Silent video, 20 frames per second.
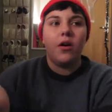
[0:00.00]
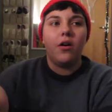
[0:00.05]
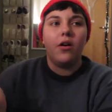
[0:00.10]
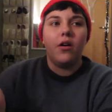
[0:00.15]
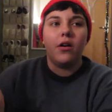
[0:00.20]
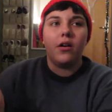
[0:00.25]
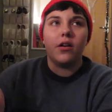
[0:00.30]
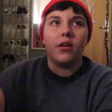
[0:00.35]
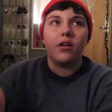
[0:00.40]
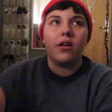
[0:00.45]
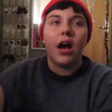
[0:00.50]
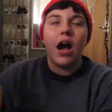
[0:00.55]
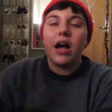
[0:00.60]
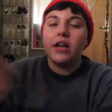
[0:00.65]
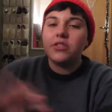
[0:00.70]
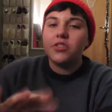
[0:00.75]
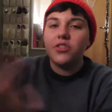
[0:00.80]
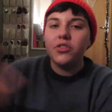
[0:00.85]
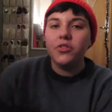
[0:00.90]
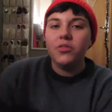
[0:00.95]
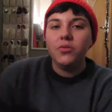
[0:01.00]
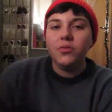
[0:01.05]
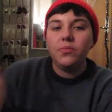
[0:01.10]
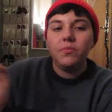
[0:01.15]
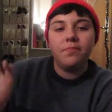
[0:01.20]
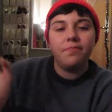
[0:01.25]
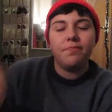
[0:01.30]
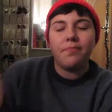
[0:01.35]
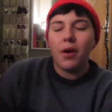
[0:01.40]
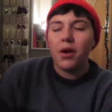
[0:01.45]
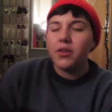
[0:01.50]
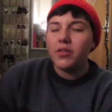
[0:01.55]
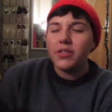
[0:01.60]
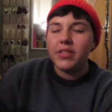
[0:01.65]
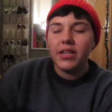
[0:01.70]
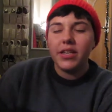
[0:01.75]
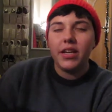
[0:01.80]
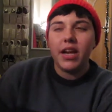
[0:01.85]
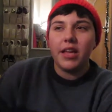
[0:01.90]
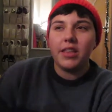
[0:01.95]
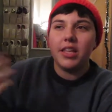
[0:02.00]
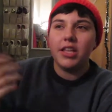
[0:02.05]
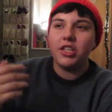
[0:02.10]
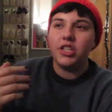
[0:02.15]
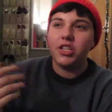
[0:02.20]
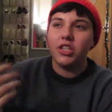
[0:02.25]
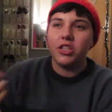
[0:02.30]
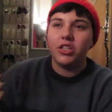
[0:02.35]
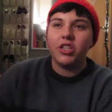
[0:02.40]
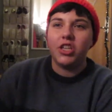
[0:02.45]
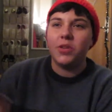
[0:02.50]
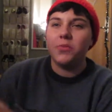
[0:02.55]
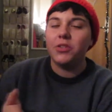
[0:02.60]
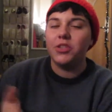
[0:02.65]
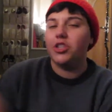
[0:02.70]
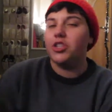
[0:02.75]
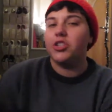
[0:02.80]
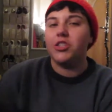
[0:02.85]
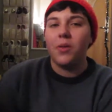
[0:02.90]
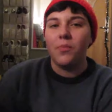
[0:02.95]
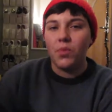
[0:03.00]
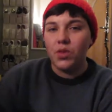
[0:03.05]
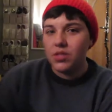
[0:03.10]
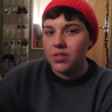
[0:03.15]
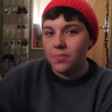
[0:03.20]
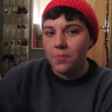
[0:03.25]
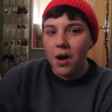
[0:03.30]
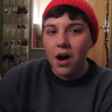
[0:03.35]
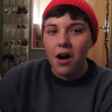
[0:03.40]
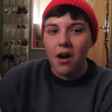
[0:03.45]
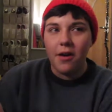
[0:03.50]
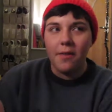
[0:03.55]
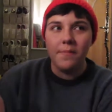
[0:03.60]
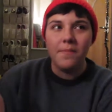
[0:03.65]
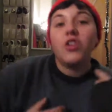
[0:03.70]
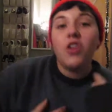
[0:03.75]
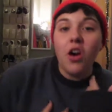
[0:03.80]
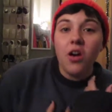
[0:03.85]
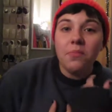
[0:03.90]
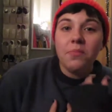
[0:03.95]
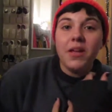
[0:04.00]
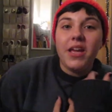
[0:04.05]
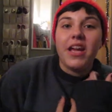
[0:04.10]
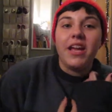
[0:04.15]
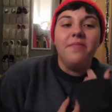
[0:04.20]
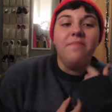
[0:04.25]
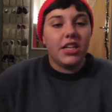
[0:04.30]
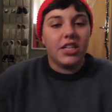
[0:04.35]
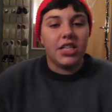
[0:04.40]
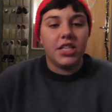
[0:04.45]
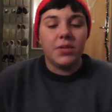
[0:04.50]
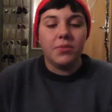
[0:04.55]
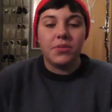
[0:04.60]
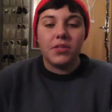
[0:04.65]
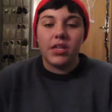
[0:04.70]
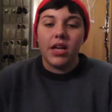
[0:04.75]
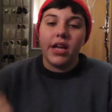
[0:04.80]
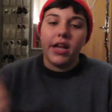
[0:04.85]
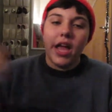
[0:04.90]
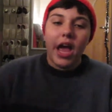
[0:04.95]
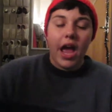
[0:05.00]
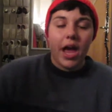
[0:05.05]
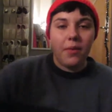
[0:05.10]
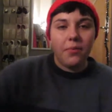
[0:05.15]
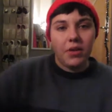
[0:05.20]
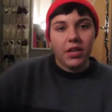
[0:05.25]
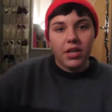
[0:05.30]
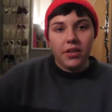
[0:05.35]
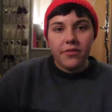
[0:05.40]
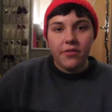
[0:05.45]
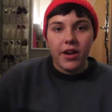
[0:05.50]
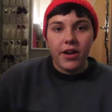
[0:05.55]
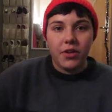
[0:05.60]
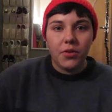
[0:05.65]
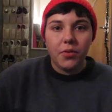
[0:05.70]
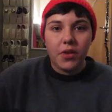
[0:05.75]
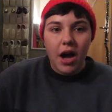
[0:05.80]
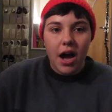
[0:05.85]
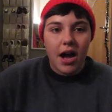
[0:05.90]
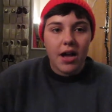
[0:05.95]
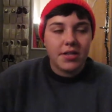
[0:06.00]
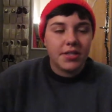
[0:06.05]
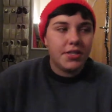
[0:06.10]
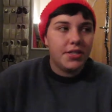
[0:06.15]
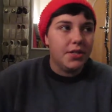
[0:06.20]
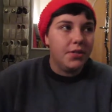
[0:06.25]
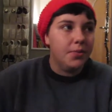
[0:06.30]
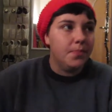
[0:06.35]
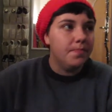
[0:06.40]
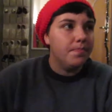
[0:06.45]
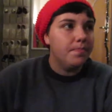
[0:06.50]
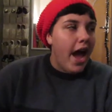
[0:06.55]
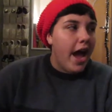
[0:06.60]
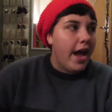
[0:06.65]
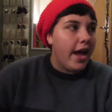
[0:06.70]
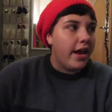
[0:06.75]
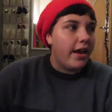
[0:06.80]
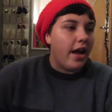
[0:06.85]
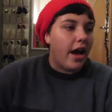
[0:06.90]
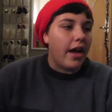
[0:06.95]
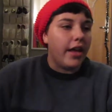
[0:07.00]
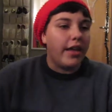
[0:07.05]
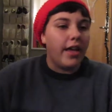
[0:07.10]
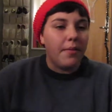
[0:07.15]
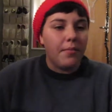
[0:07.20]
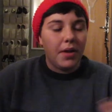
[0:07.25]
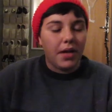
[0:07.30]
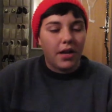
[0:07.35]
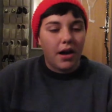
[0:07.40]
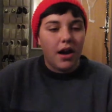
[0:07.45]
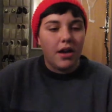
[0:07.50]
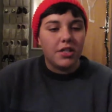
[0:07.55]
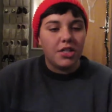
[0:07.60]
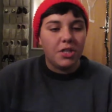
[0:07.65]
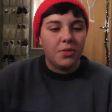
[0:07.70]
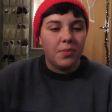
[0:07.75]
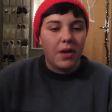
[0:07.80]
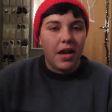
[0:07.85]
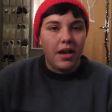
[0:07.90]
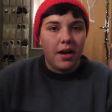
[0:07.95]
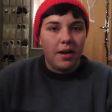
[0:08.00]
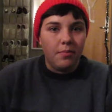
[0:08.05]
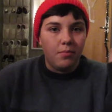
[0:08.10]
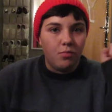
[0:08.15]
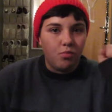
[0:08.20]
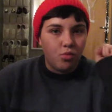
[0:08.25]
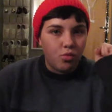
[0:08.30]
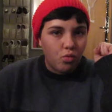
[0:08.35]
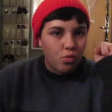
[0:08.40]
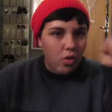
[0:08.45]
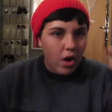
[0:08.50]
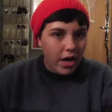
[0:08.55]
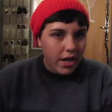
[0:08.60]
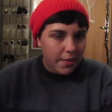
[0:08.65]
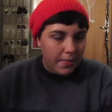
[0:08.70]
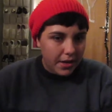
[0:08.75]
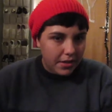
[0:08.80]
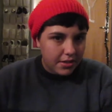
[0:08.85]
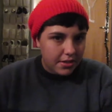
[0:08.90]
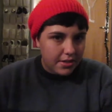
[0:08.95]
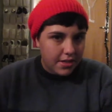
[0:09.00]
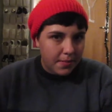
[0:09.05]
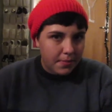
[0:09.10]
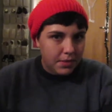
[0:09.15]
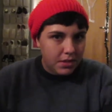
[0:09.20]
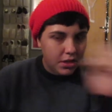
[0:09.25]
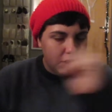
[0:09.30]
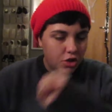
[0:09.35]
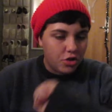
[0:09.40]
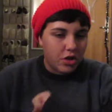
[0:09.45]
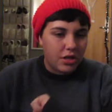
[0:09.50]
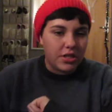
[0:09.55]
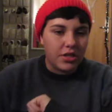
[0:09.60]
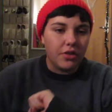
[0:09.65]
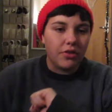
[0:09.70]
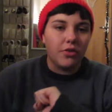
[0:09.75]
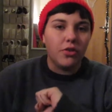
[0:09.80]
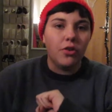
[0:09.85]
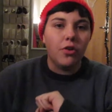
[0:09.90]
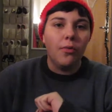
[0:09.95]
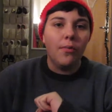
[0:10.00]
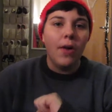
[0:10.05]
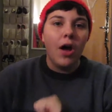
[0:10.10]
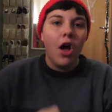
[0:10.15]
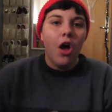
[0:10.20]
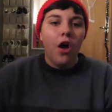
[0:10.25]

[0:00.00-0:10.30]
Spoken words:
Our costume person, I think she was just someone's mom, called me in. She was like, hey, we need to find you a costume. And I get my costume and I'm right about to step into the dressing room